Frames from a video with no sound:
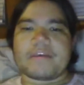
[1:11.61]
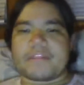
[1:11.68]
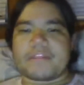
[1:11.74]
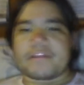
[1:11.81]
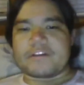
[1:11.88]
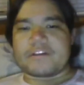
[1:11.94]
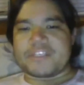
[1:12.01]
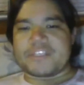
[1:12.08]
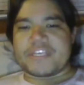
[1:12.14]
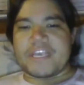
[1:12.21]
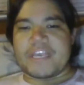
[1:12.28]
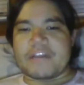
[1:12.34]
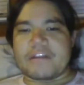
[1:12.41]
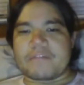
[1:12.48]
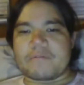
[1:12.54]
their
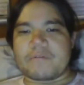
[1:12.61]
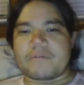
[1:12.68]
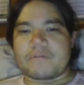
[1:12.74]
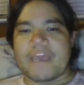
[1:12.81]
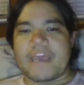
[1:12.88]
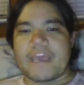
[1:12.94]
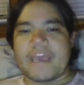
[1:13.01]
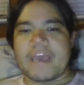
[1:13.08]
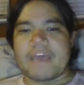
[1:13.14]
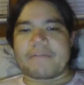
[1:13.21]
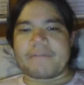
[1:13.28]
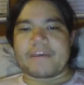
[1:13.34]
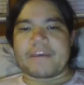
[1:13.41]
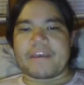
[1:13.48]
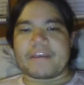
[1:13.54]
channel will have
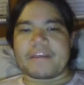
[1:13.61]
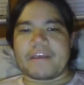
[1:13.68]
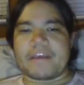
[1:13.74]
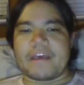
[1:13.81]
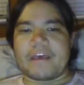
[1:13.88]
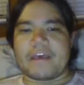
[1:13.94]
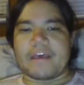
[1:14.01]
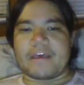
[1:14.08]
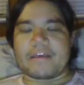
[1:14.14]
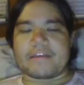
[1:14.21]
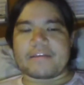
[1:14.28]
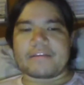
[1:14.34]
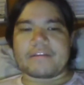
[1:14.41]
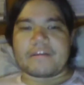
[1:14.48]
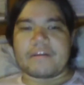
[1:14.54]
a
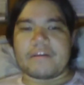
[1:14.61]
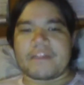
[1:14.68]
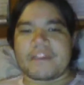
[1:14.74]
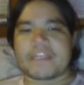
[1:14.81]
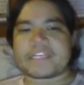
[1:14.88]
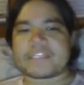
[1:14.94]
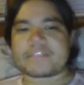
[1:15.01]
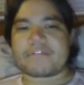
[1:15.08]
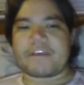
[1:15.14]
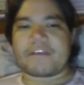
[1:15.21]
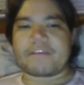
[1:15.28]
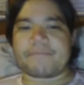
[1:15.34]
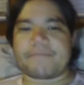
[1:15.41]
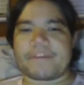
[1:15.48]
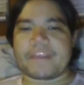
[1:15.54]
a next great
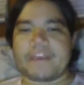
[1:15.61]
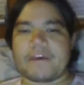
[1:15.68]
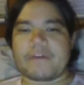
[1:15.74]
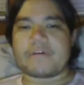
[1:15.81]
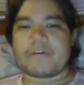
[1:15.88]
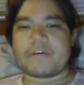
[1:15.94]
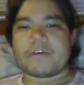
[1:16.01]
video.